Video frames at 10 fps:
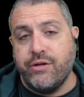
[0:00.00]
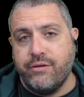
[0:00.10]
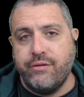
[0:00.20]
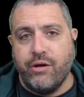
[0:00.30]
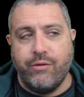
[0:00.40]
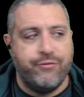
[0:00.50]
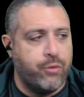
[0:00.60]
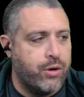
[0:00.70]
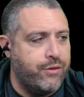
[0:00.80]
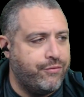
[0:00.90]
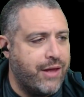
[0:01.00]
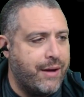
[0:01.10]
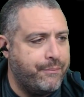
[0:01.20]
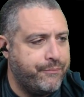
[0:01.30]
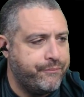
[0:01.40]
a, you know, a four on the
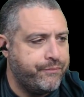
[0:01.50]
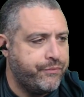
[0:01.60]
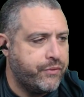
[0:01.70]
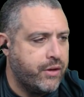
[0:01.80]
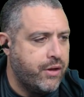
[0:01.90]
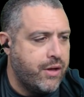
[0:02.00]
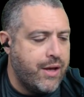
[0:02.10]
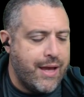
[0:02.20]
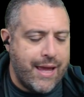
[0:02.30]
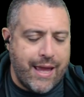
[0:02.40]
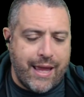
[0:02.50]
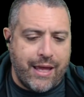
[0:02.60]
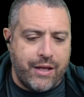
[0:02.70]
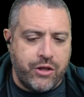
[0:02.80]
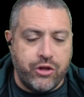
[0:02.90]
flop.
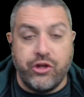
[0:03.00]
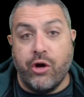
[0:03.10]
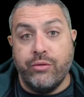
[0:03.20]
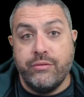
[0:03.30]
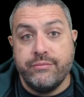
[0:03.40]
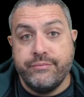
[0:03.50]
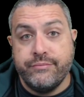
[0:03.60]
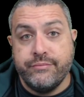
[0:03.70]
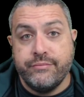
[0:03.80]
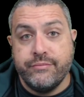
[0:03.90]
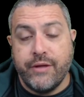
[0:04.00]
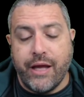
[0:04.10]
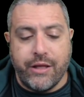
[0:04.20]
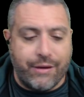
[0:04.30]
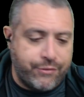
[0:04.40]
And you don't.
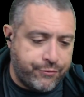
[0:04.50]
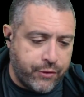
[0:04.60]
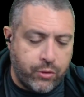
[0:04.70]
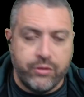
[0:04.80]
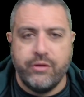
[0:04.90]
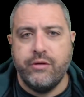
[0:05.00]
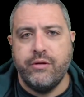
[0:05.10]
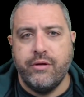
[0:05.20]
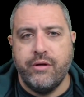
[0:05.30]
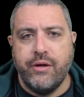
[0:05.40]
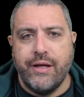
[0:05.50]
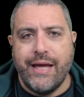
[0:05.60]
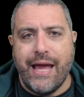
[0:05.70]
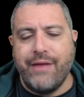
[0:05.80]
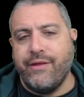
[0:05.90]
And you have to fold.
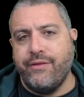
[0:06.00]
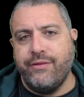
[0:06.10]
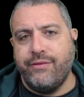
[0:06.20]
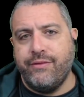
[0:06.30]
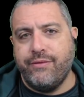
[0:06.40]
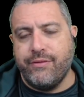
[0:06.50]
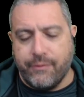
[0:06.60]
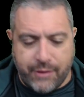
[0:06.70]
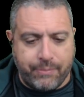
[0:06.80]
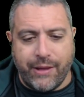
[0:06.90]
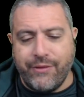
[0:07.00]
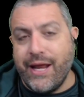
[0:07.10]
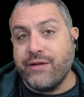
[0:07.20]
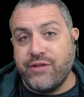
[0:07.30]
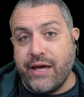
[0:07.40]
And then they play the
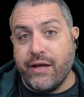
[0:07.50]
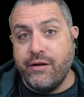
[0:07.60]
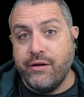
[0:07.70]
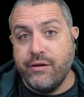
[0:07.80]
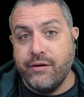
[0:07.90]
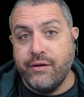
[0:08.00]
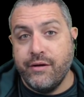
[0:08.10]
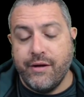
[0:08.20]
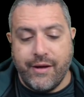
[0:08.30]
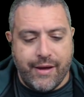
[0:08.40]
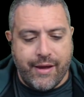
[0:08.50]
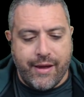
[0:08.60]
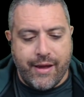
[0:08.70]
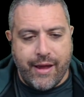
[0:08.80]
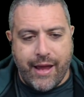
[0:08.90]
next hand.
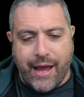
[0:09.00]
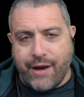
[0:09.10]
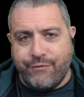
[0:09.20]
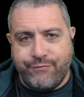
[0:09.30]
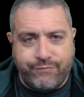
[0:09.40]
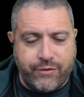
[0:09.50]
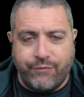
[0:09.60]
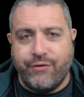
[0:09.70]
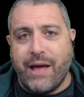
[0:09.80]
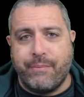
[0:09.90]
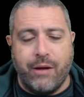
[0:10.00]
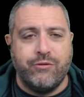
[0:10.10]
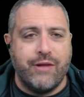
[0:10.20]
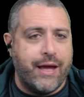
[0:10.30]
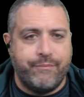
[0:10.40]
And the flop comes,
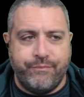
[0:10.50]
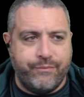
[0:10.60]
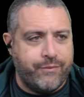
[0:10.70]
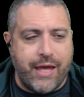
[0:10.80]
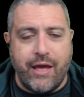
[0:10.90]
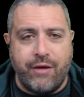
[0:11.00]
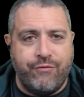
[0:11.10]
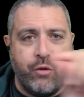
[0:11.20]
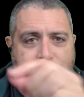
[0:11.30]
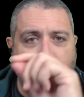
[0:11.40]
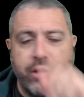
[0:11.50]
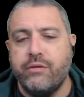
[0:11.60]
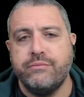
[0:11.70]
like, king 4-4.